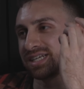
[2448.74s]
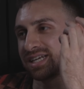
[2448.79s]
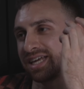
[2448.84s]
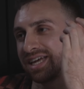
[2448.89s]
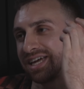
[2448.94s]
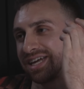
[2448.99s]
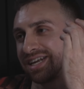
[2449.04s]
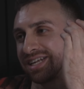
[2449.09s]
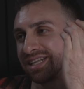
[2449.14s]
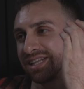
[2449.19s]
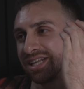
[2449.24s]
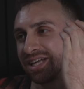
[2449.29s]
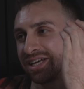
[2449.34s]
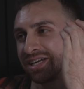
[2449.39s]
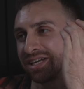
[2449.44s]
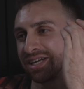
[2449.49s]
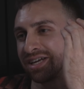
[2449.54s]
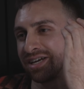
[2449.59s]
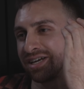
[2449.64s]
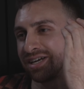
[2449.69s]
was a kid and
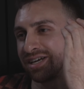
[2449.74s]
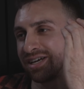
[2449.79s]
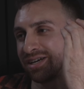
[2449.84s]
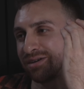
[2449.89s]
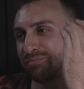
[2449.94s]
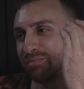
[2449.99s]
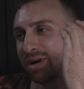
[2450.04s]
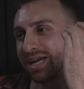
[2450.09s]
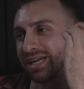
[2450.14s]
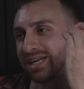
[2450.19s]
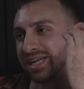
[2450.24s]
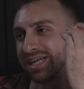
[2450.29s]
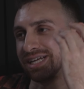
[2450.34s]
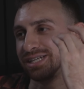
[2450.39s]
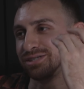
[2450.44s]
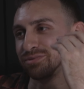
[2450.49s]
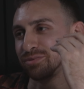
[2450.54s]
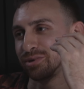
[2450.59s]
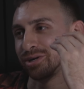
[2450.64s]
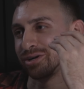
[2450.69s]
like my
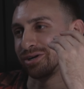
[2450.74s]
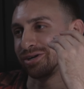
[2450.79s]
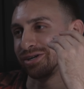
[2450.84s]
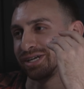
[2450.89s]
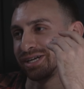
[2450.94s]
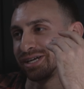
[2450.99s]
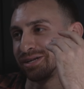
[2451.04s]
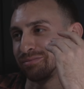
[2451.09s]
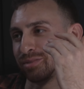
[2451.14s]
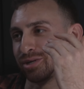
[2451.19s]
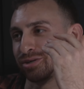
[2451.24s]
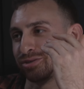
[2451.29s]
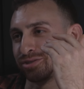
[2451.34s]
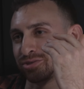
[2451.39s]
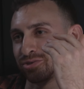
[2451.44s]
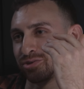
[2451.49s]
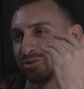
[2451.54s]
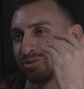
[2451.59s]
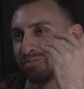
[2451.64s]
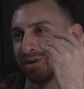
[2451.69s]
knees were hurting in middle
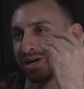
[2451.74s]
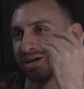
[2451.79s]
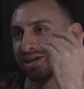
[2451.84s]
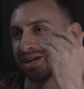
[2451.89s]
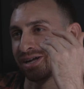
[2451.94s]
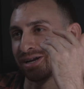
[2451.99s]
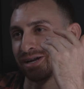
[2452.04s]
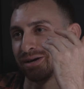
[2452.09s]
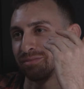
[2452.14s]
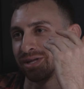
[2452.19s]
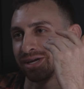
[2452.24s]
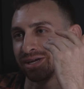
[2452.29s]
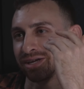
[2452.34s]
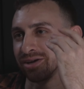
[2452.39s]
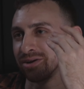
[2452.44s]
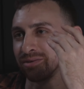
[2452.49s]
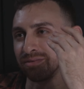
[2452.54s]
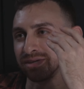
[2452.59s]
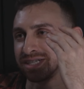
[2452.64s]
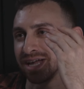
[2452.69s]
school. And I'm like,
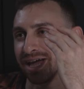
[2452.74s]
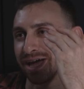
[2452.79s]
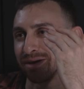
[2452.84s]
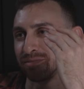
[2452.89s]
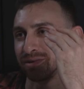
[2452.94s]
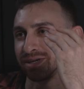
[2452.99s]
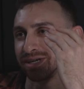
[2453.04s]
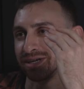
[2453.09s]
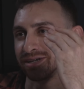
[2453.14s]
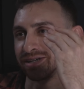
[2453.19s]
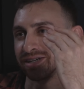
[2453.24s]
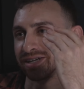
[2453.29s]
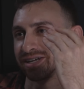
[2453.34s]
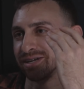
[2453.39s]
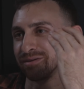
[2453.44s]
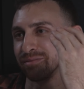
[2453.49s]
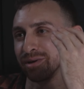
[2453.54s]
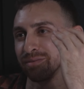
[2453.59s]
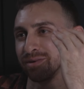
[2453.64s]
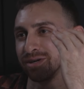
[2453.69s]
yo, what's happening?
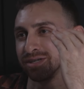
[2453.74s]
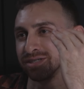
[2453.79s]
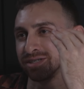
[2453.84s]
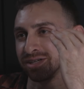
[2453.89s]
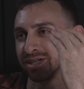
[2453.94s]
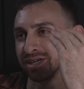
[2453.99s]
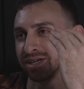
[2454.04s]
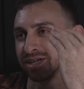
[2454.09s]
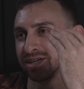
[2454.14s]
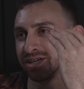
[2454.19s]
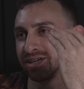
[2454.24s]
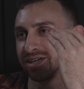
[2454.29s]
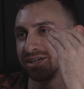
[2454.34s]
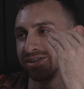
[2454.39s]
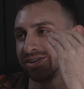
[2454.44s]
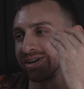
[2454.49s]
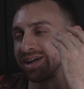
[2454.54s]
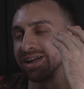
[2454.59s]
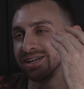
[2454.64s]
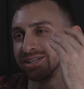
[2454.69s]
And my parents are like,
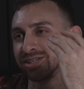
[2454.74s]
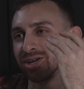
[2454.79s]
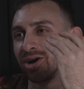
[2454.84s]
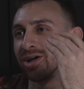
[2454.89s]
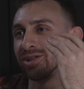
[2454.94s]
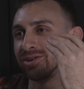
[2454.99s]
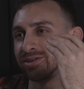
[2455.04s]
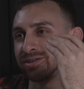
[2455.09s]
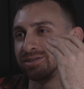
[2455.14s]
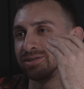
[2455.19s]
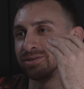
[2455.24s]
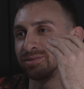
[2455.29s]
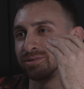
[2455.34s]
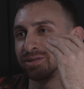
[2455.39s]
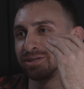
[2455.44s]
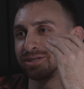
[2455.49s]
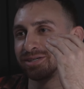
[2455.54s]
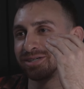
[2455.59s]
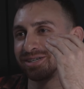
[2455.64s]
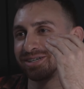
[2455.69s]
you're getting taller,
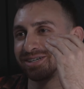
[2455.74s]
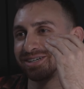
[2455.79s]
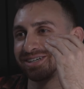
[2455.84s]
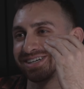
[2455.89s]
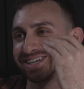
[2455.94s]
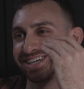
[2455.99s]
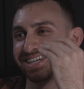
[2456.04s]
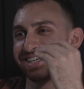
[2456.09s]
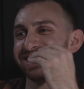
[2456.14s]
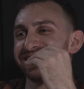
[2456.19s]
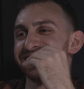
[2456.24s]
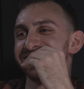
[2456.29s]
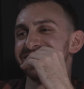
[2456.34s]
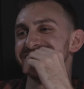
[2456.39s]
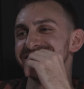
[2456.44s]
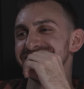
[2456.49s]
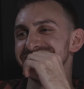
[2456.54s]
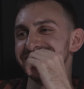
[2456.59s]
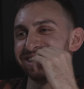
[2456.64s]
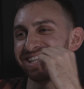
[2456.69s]
dude.
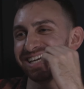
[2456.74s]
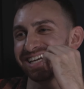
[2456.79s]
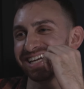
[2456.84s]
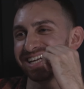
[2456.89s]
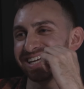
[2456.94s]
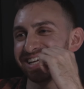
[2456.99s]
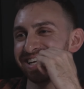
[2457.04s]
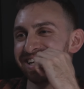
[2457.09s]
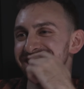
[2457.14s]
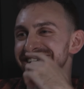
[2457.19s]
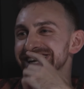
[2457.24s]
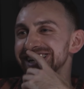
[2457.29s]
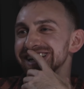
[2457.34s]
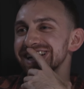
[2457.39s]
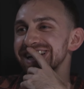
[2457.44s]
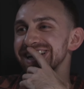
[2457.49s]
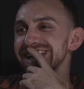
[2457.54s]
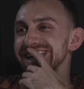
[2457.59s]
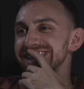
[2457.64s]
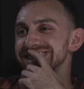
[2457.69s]
Like,
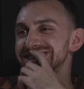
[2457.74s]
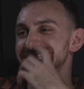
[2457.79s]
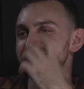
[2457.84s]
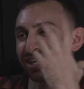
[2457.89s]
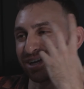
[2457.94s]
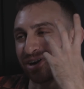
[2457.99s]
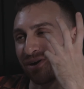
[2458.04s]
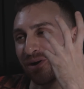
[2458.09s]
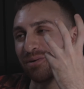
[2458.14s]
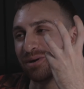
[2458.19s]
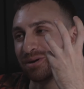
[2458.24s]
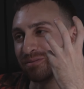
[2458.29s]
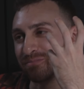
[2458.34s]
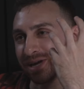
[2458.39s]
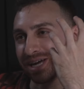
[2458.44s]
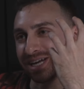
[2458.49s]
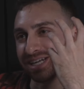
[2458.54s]
it's the growing